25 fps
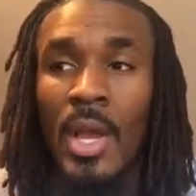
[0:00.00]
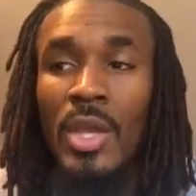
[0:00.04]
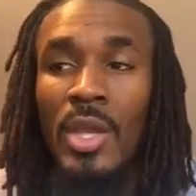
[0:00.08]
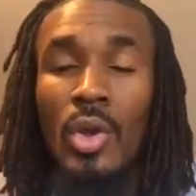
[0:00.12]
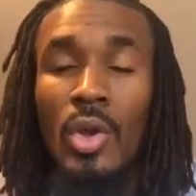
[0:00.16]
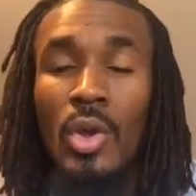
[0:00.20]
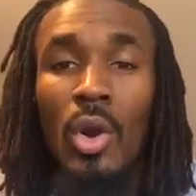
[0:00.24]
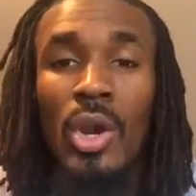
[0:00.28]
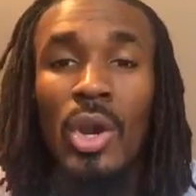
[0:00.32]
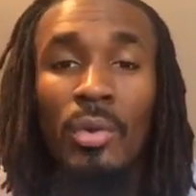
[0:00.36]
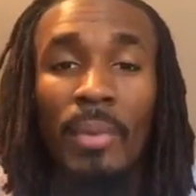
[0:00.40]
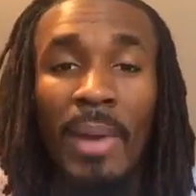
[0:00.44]

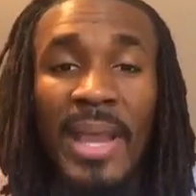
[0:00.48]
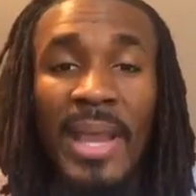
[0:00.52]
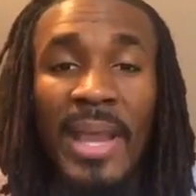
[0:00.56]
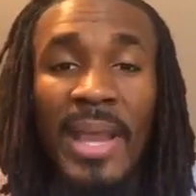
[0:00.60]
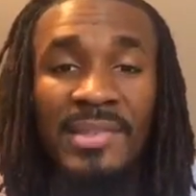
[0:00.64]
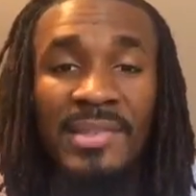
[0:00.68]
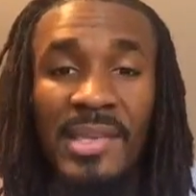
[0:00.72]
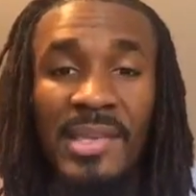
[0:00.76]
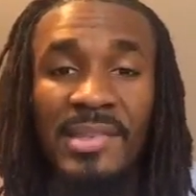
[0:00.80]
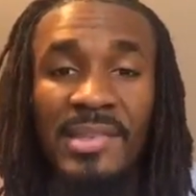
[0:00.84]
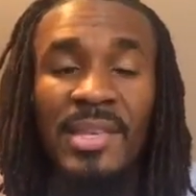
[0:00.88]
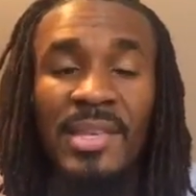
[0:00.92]
Your
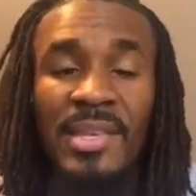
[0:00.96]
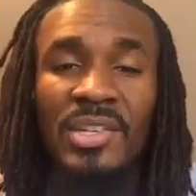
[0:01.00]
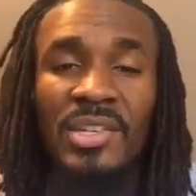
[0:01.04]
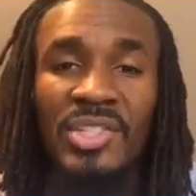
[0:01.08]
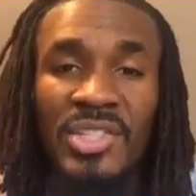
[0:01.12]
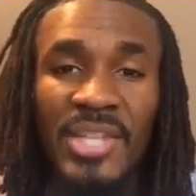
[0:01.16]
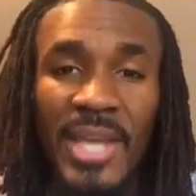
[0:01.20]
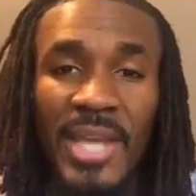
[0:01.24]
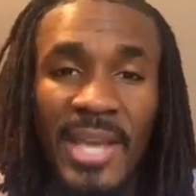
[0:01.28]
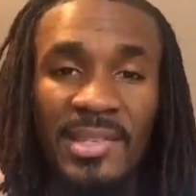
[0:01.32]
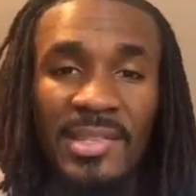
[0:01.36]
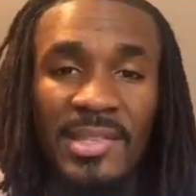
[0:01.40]
grace is
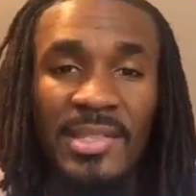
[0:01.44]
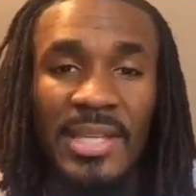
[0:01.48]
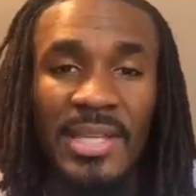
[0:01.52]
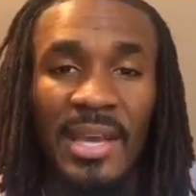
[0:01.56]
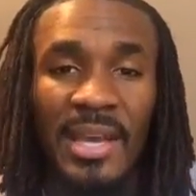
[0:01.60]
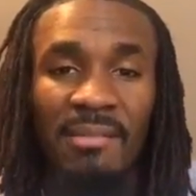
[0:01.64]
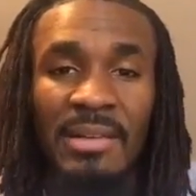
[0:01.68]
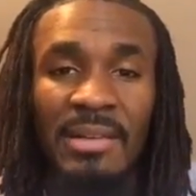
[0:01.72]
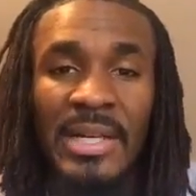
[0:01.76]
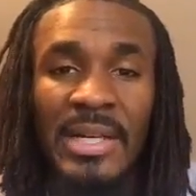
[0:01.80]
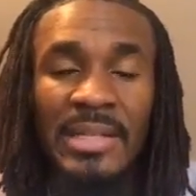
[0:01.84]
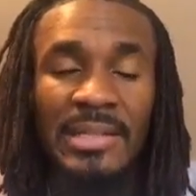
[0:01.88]

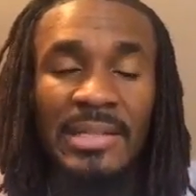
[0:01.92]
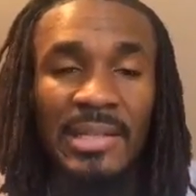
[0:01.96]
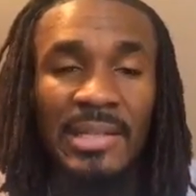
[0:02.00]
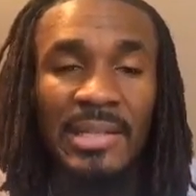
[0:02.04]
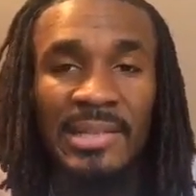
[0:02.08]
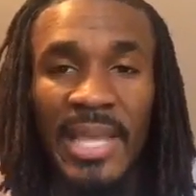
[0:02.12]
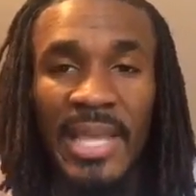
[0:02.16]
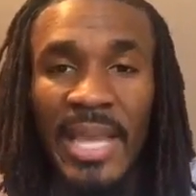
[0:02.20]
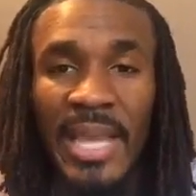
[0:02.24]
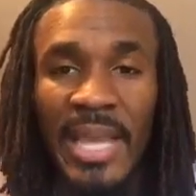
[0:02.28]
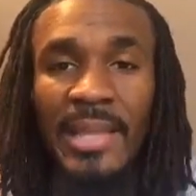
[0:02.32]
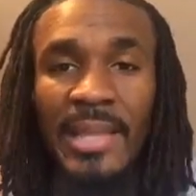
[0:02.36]
suggestive. The
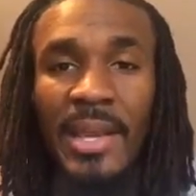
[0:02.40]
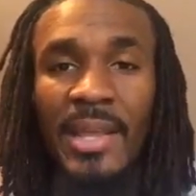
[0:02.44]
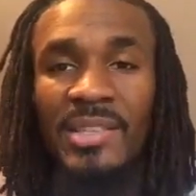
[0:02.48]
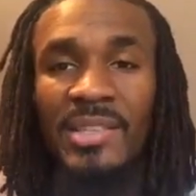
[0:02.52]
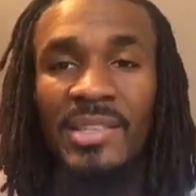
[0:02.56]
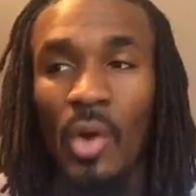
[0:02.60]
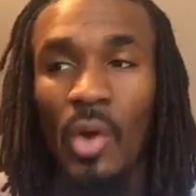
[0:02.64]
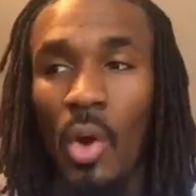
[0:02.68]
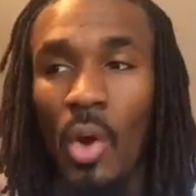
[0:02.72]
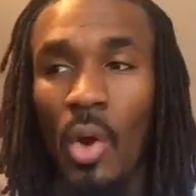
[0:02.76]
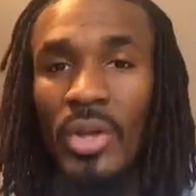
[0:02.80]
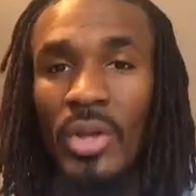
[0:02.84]
thing that
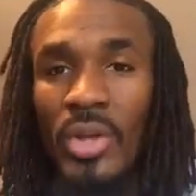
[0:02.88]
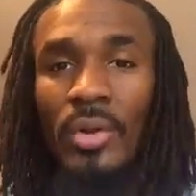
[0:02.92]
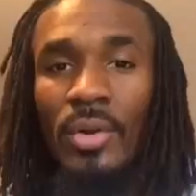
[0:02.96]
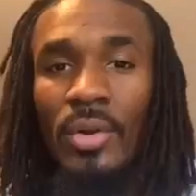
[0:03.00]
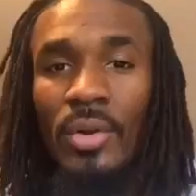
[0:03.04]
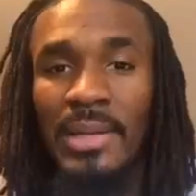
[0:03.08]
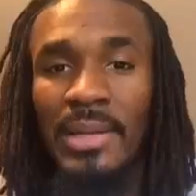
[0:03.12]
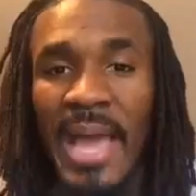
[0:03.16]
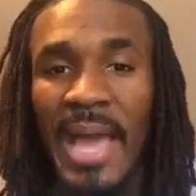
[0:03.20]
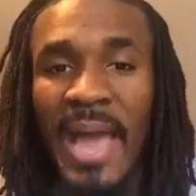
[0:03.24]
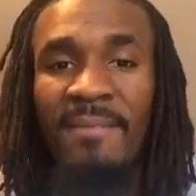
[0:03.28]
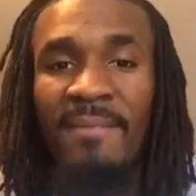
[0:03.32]
is on
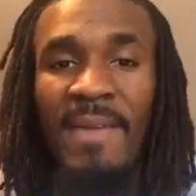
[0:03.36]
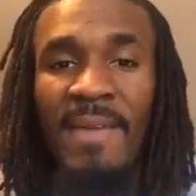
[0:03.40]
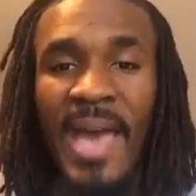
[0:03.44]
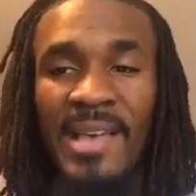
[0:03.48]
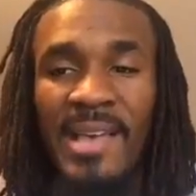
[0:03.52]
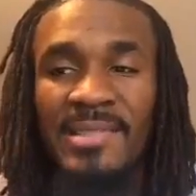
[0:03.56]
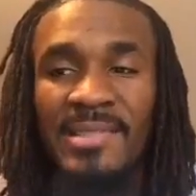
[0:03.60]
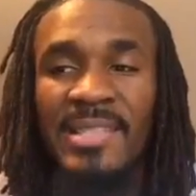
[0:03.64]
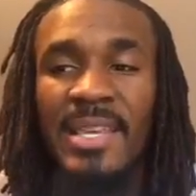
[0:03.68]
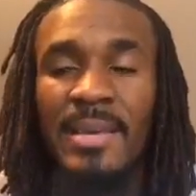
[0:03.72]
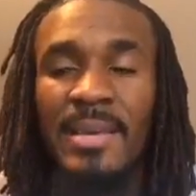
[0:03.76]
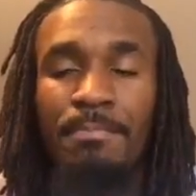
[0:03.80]
your life
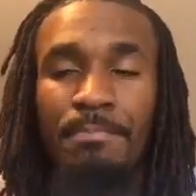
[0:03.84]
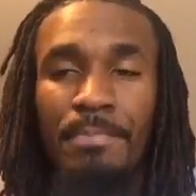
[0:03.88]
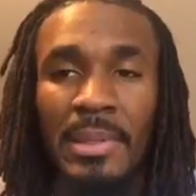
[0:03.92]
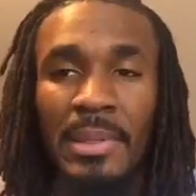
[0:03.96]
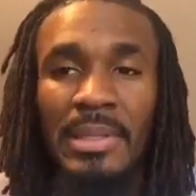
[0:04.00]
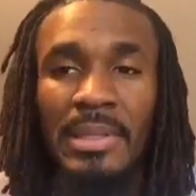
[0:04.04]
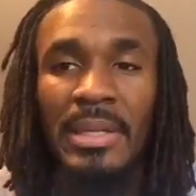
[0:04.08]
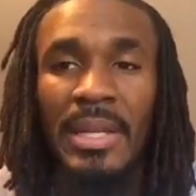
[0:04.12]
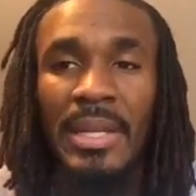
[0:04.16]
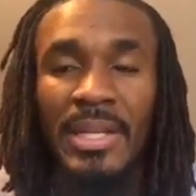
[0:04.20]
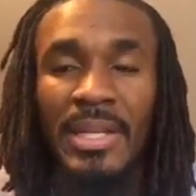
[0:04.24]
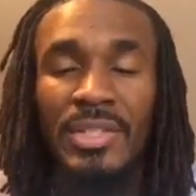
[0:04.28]
has the
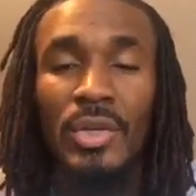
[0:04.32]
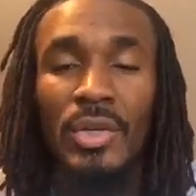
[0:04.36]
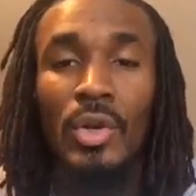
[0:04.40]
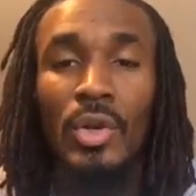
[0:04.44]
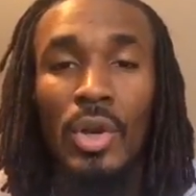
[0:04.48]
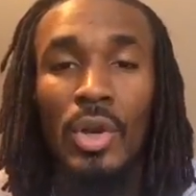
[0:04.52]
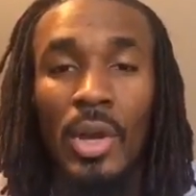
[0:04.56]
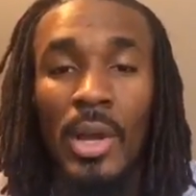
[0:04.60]
ability to